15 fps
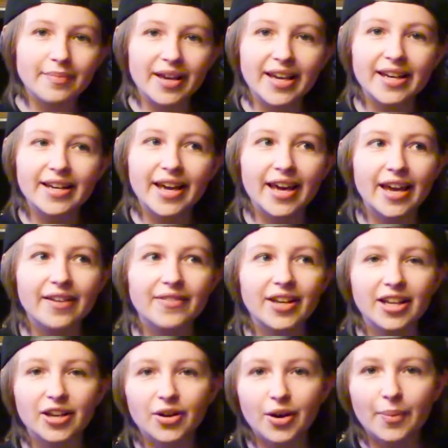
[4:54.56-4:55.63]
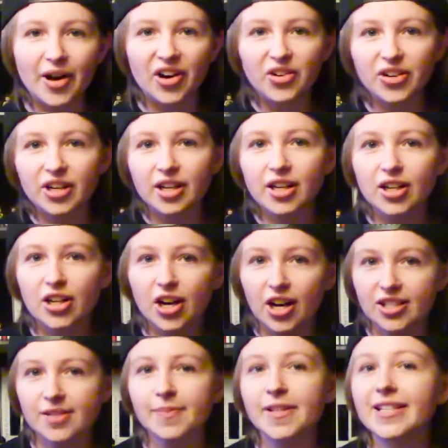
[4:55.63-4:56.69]
made a video about
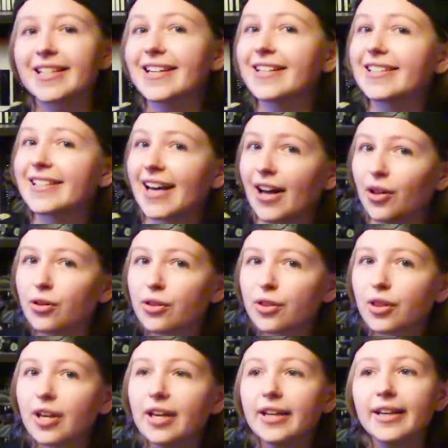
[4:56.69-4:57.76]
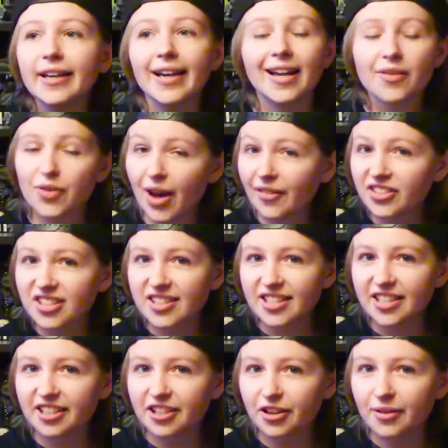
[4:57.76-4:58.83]
cosplay and health, And if you haven't
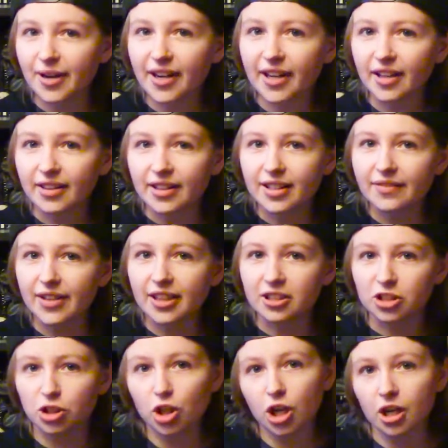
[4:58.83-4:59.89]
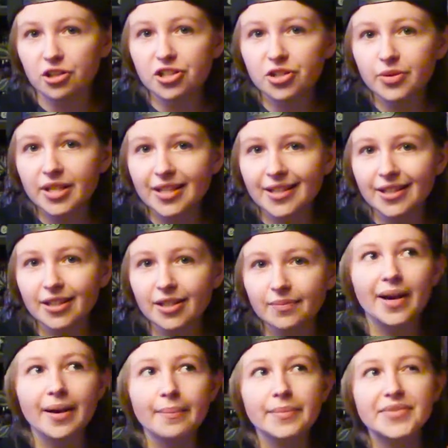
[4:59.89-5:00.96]
seen it already, I'll leave a little card to it here.
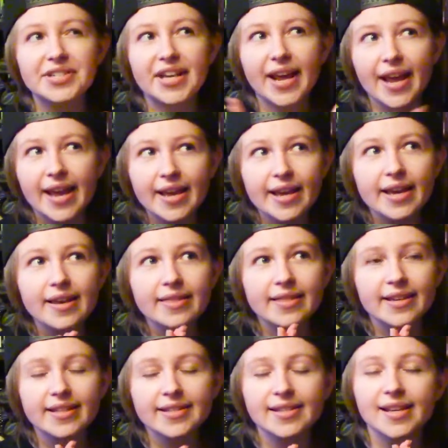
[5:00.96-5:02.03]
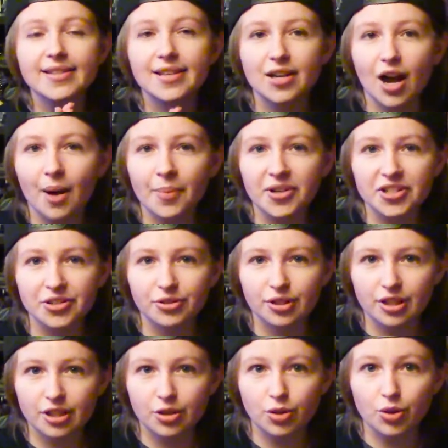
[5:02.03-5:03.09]
But I'm taking this as an
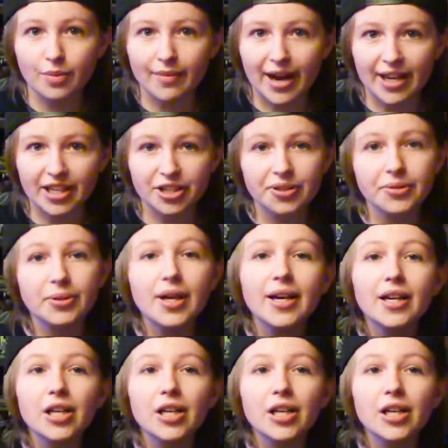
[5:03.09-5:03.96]
opportunity to remind you